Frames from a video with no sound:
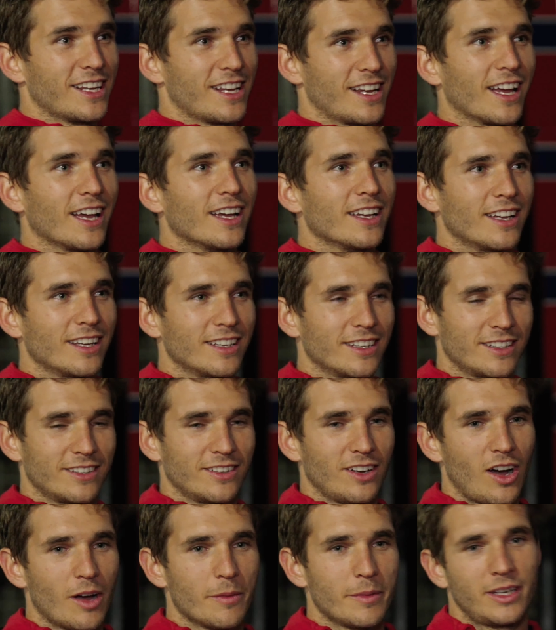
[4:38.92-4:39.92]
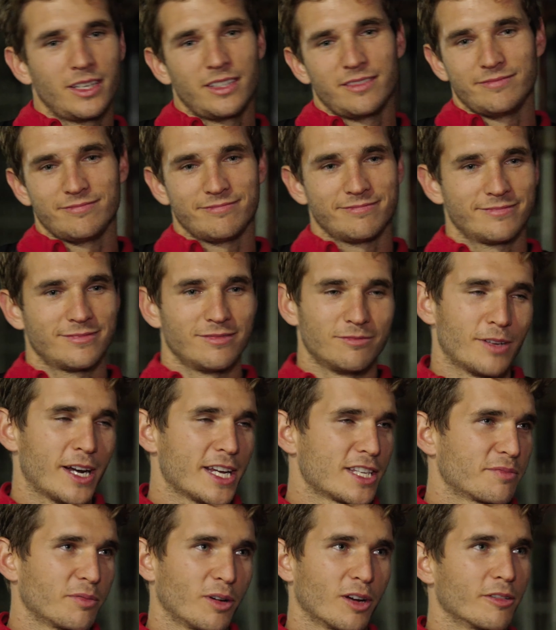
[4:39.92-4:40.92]
Yeah. I mean,
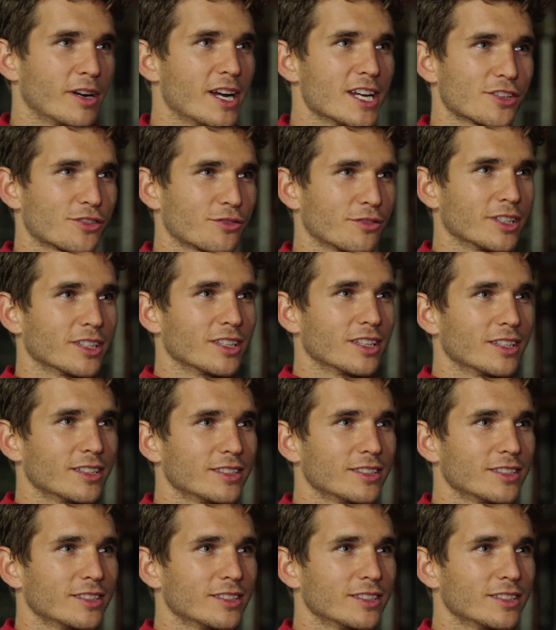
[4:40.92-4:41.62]
race by race, really.